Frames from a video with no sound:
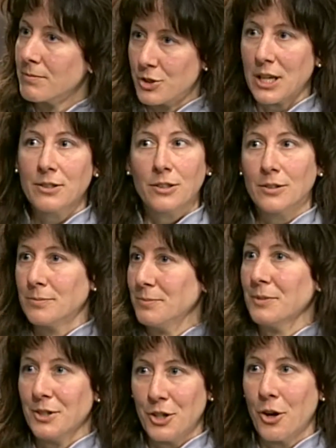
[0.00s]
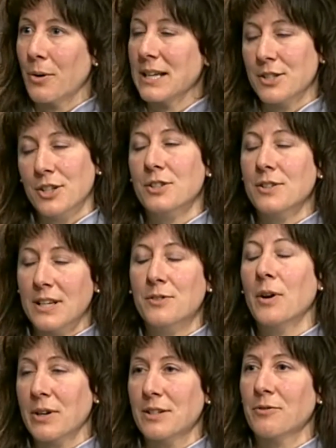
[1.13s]
gentle, you know, it's
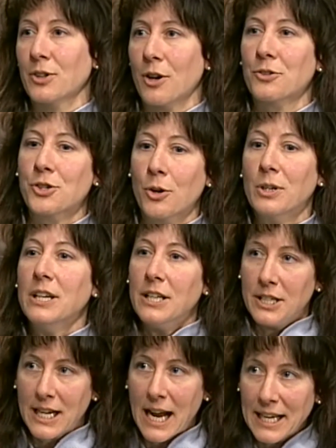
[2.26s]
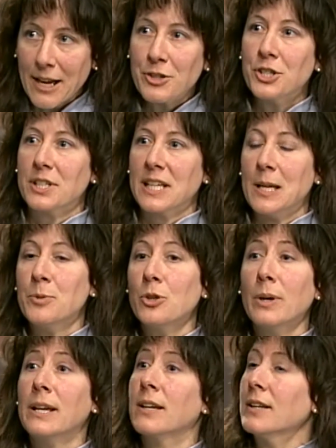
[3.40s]
very difficult. So you kind of have to just keep
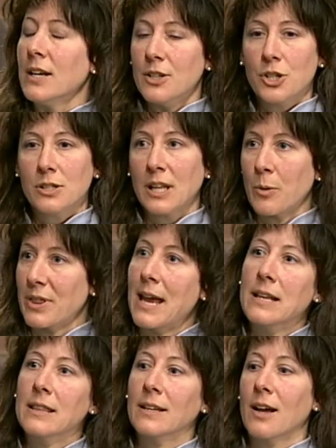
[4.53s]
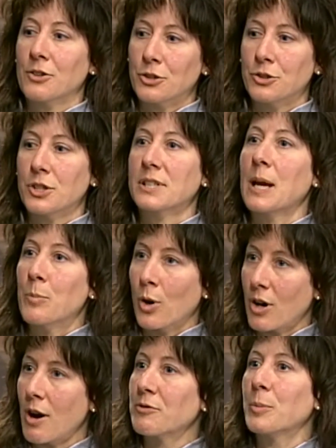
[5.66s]
doing it, just like with anything else. You'll just get more
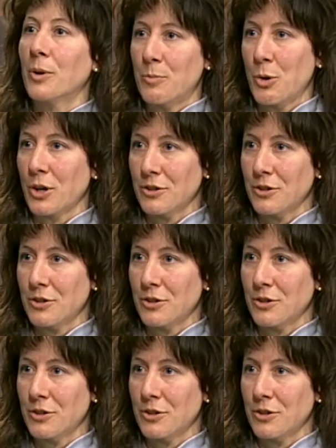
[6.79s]
comfortable the more you